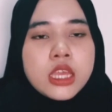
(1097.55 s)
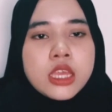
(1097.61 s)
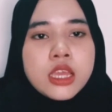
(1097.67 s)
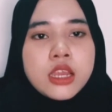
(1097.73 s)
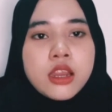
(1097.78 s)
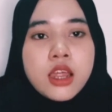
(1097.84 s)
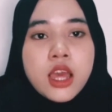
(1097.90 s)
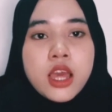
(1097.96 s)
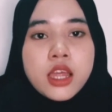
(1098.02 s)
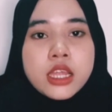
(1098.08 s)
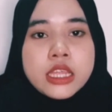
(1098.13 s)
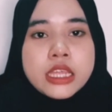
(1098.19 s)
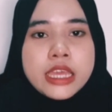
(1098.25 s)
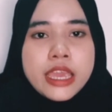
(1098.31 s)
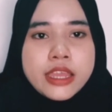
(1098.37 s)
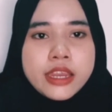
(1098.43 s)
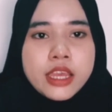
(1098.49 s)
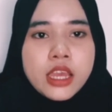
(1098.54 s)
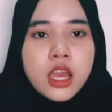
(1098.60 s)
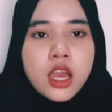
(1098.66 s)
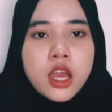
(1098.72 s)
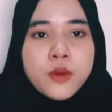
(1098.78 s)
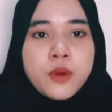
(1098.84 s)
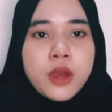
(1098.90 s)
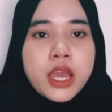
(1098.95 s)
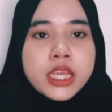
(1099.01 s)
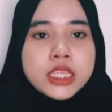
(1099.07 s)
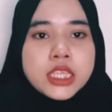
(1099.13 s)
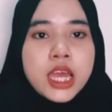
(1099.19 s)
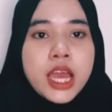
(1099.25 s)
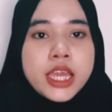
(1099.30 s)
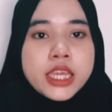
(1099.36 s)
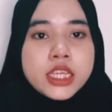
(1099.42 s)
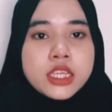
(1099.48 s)
gearing up as
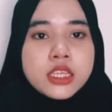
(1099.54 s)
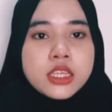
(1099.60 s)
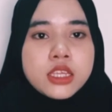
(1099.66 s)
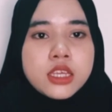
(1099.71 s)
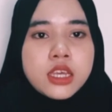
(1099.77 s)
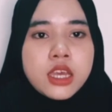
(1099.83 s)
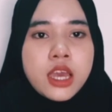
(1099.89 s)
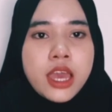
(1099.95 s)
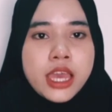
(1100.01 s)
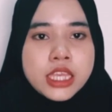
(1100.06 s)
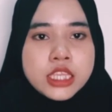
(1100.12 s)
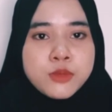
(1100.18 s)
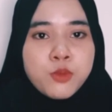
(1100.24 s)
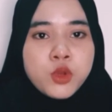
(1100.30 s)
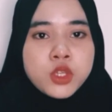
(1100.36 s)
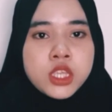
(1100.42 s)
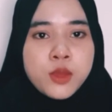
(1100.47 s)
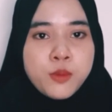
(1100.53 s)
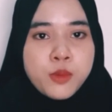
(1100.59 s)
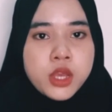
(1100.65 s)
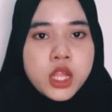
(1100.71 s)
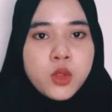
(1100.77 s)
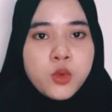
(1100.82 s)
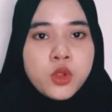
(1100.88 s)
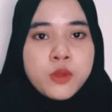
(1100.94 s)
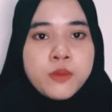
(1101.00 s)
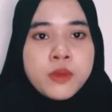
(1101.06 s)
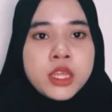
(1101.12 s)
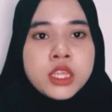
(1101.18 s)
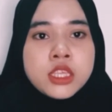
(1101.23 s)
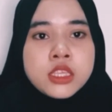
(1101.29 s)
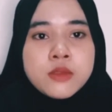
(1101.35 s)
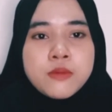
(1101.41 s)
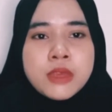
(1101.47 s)
high as possible will
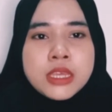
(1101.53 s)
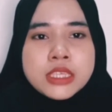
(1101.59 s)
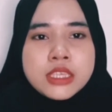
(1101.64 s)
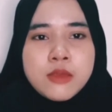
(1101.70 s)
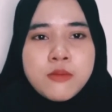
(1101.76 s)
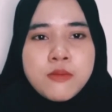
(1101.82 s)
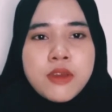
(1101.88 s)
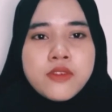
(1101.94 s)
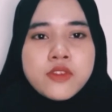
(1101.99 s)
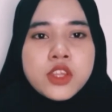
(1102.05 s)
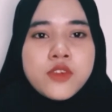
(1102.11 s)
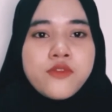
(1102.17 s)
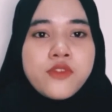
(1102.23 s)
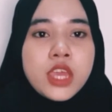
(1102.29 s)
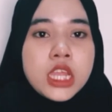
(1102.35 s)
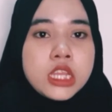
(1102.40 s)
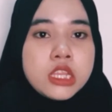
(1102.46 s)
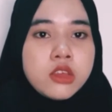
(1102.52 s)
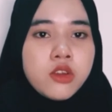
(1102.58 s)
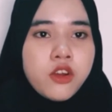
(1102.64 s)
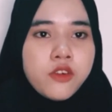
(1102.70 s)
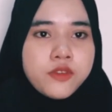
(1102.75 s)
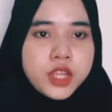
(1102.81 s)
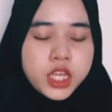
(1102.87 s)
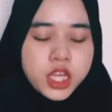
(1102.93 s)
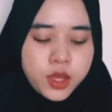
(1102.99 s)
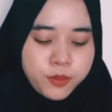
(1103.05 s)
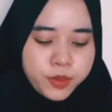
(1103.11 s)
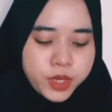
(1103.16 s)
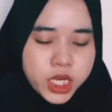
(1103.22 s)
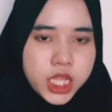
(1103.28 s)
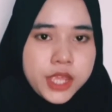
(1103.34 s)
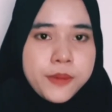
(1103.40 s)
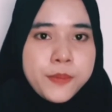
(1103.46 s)
maximize the value of the
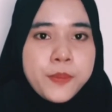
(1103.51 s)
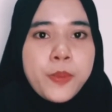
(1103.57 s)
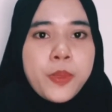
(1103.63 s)
company.